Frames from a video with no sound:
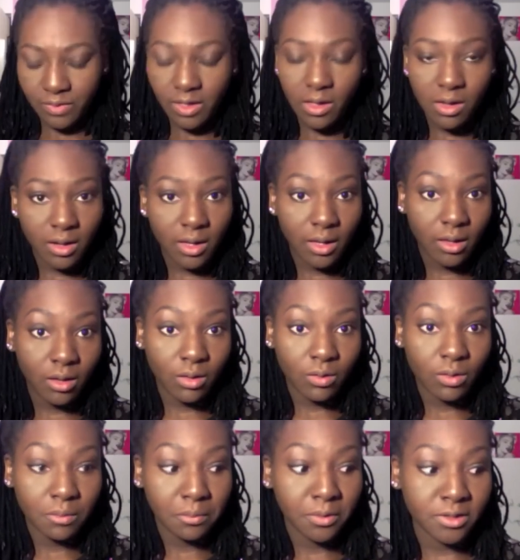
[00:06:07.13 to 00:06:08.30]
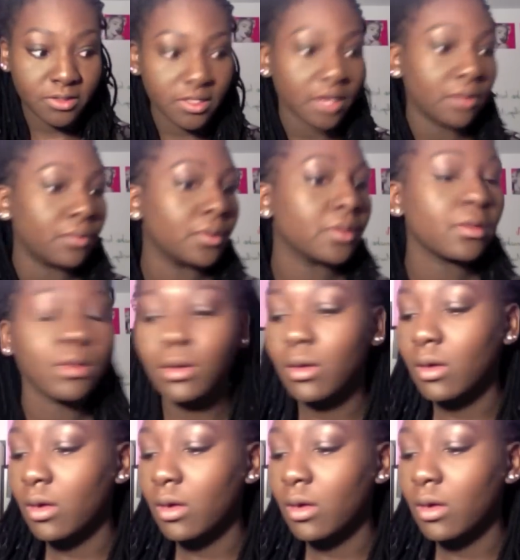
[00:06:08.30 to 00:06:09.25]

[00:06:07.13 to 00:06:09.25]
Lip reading: And now I'm going to set it with